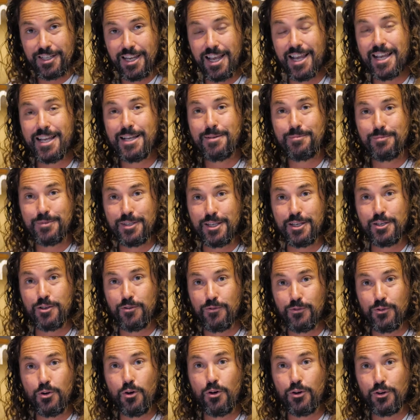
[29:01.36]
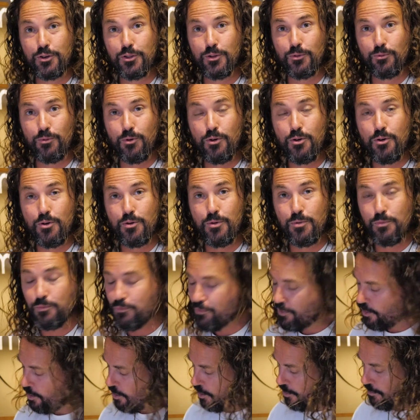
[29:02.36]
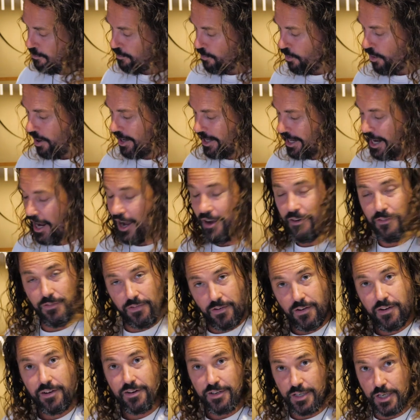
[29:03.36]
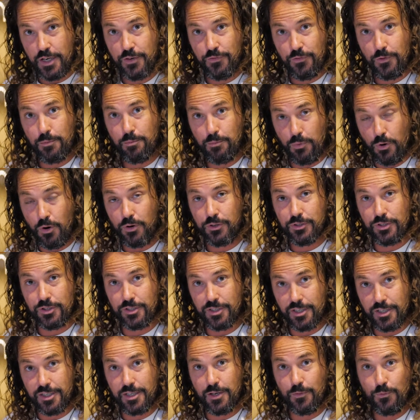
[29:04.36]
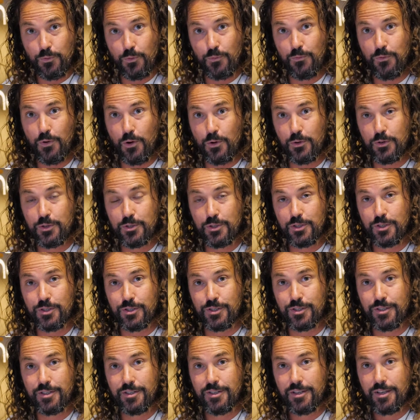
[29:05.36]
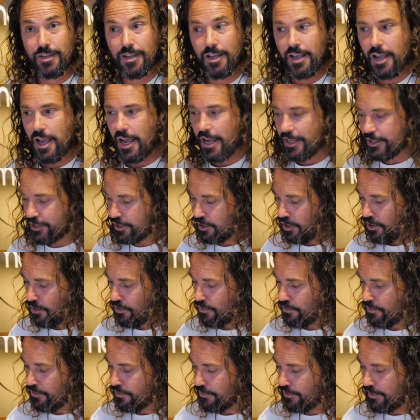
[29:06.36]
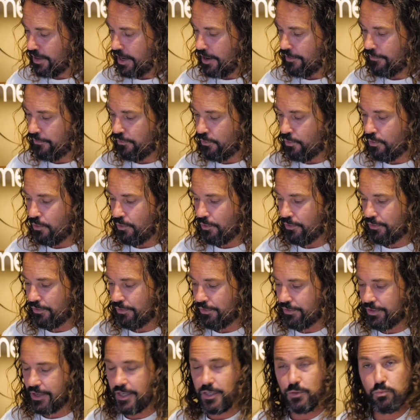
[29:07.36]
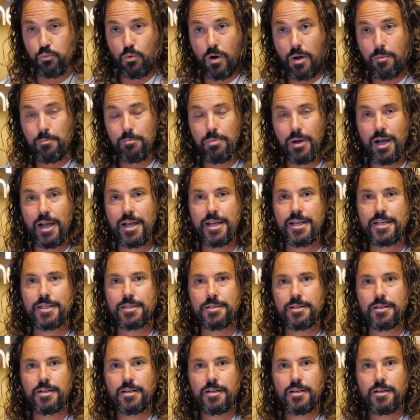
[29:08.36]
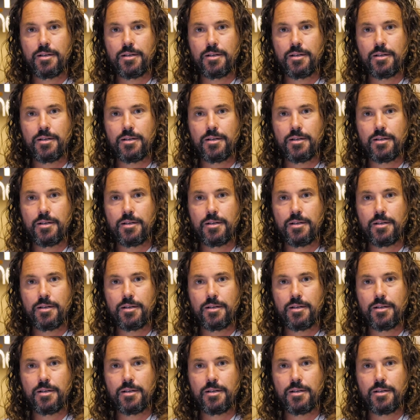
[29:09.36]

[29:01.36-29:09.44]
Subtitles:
teams that you've got in the room might have different boxes and different focuses. And so therefore, this one-page